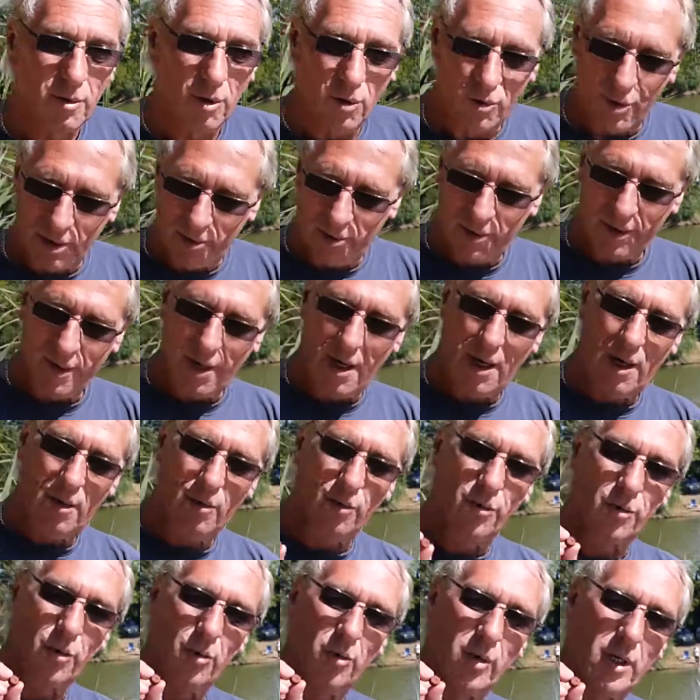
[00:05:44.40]
already with the
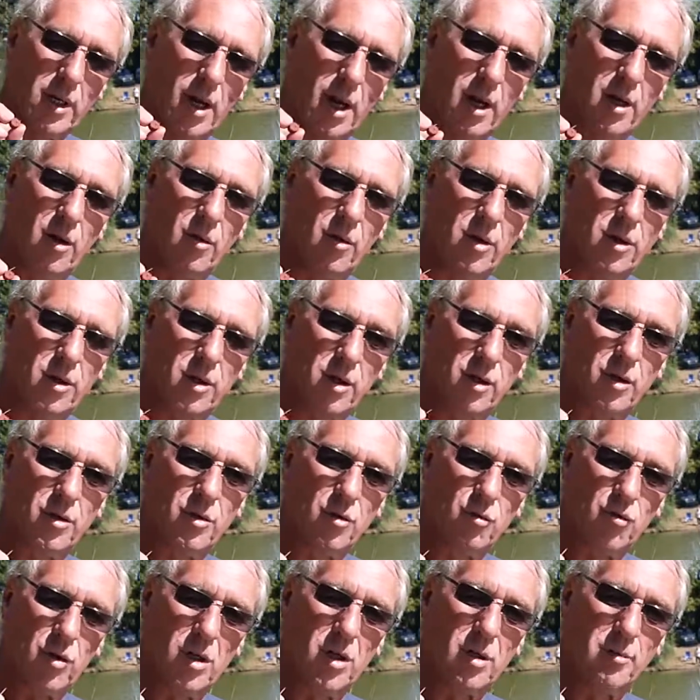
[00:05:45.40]
holes already in, or you
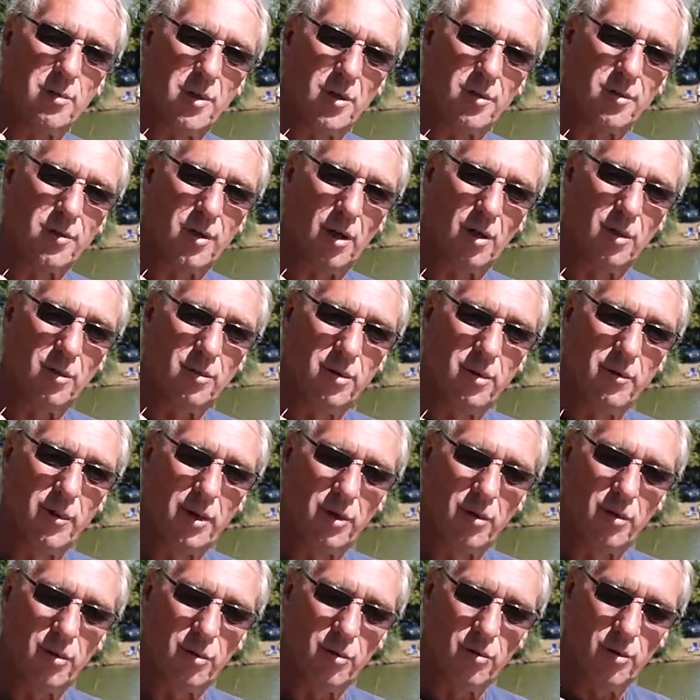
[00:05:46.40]
can drill them yourself with a
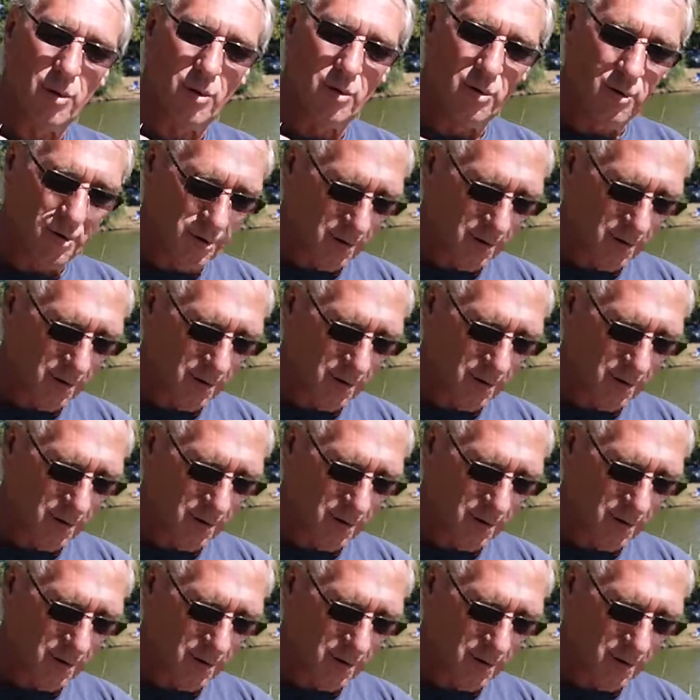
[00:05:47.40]
little drill,